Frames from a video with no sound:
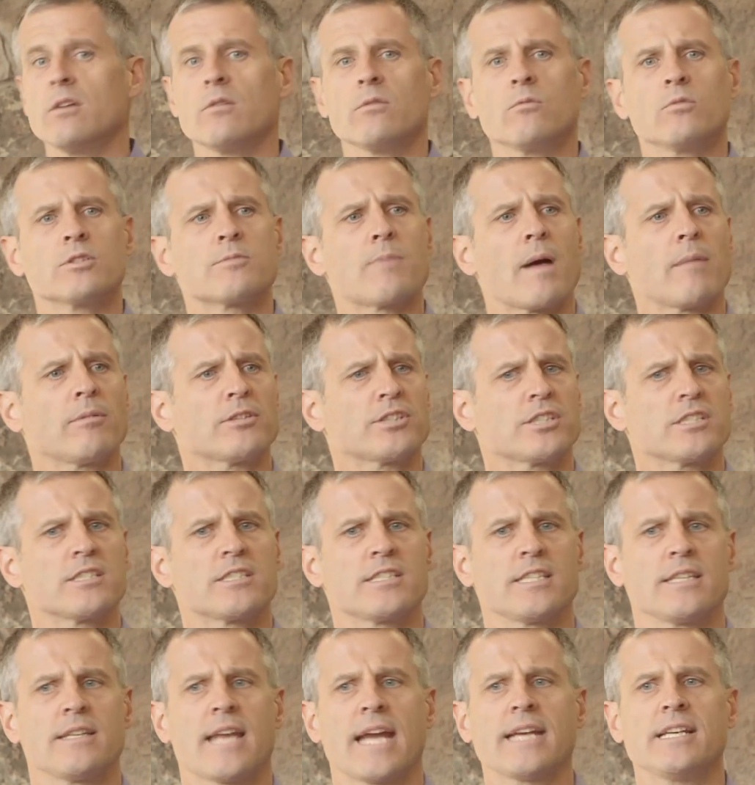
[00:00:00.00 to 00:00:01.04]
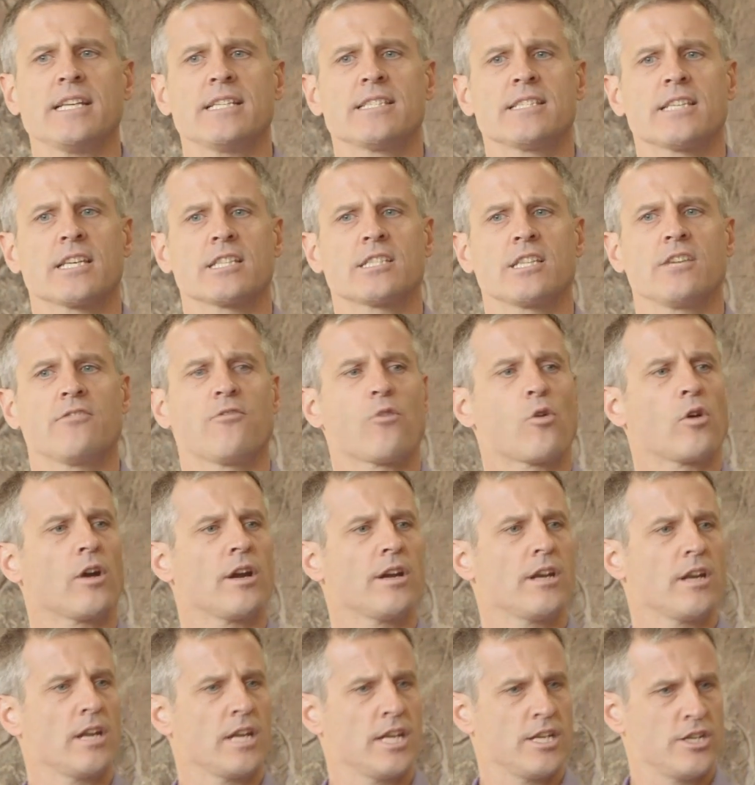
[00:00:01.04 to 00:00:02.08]
It was published in 1964
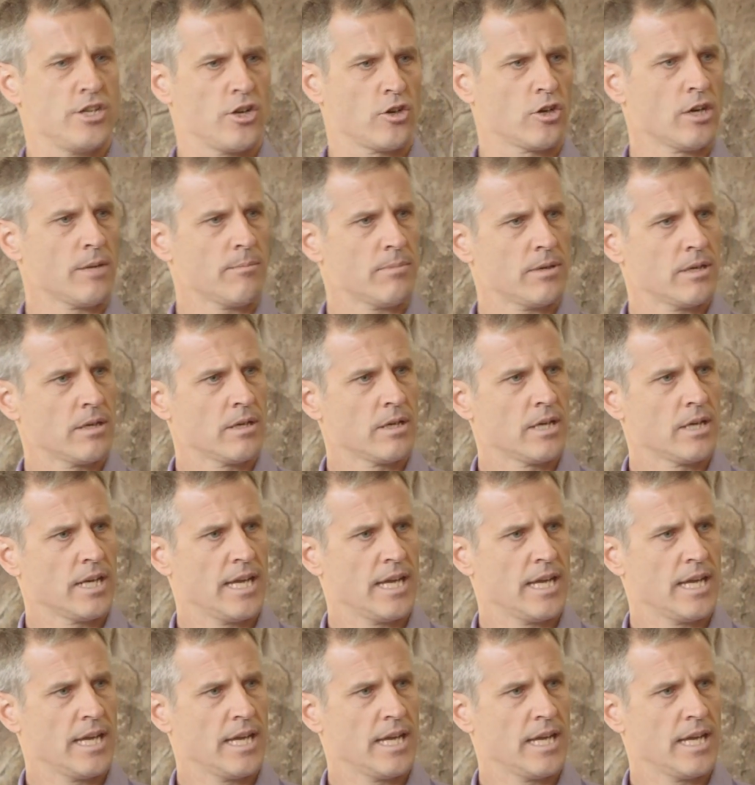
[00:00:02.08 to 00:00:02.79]
in Europe,